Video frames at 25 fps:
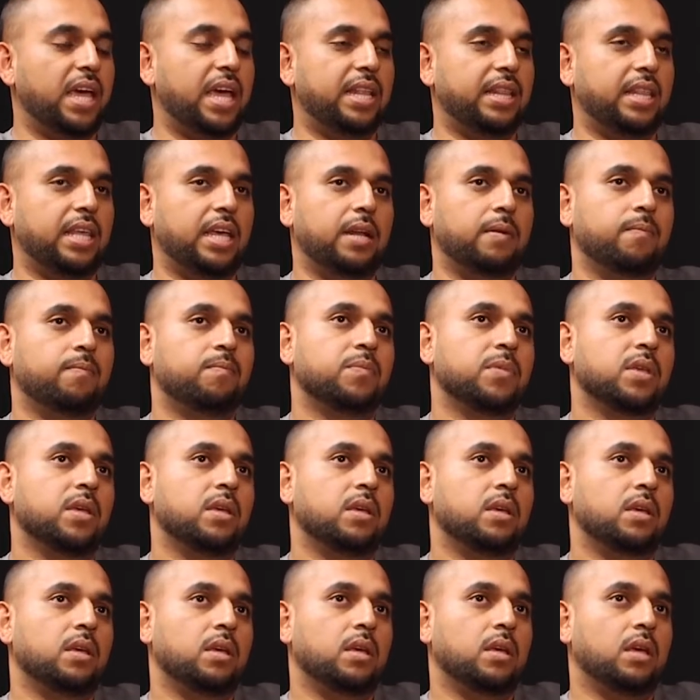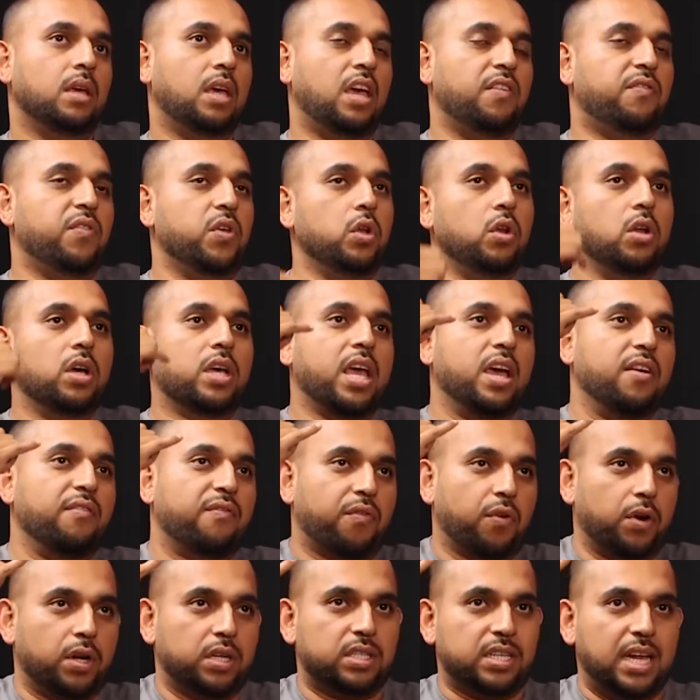And then if you look at,
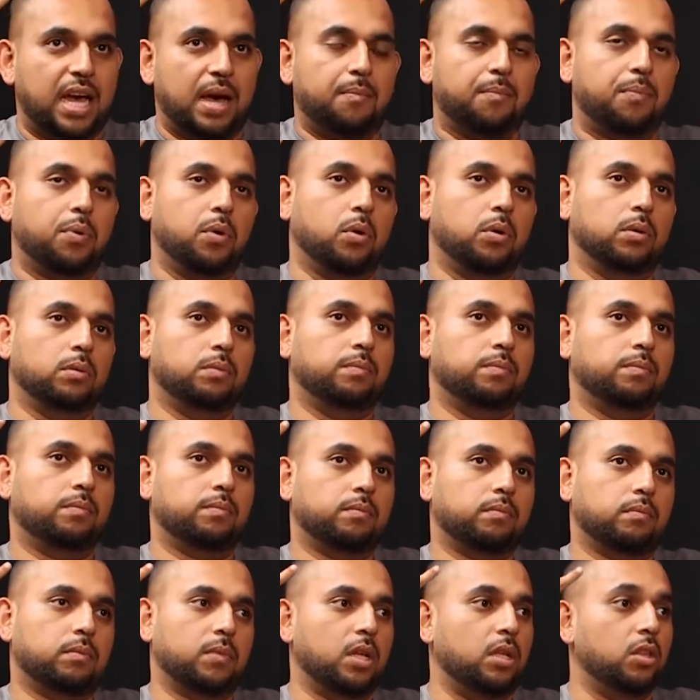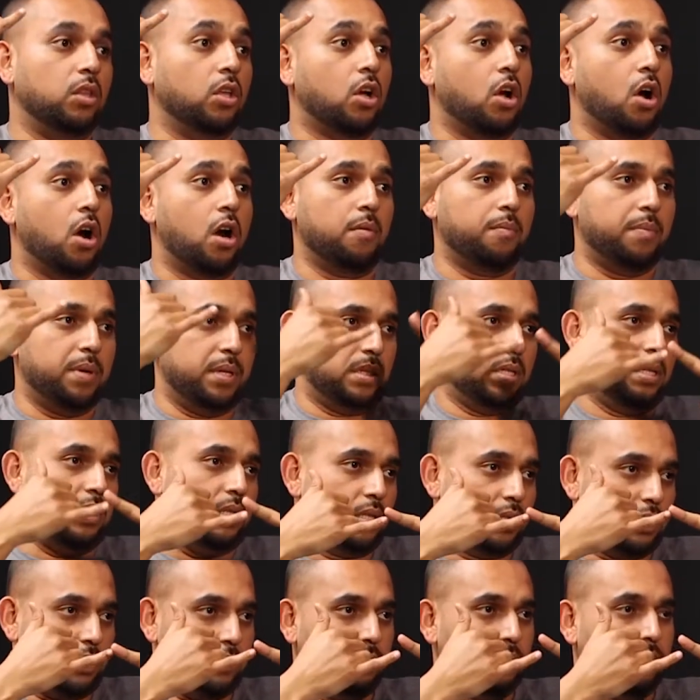for example, the car
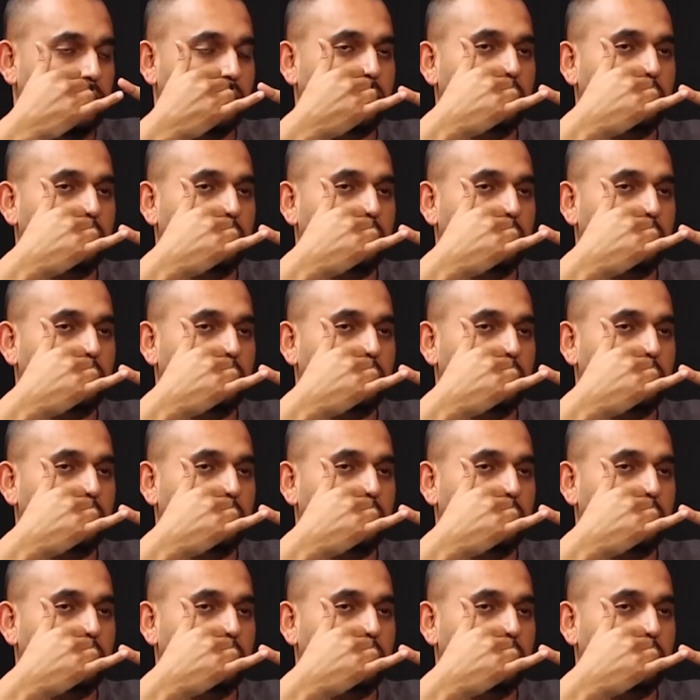business,